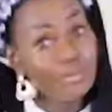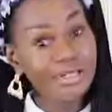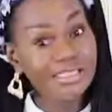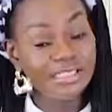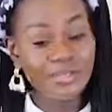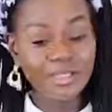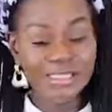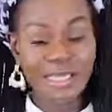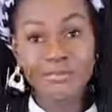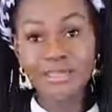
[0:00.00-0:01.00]
But in the
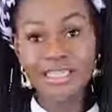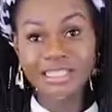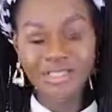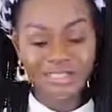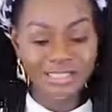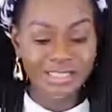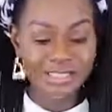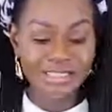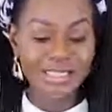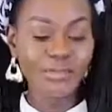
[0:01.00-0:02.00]
meantime, let's just
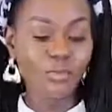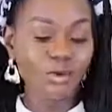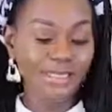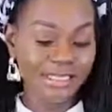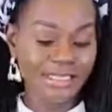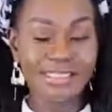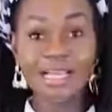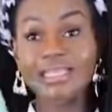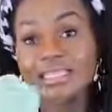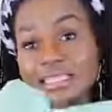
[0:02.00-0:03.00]
see what
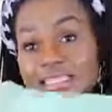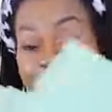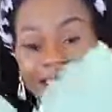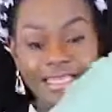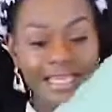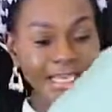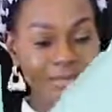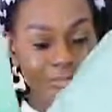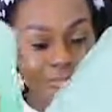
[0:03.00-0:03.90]
exactly is in here.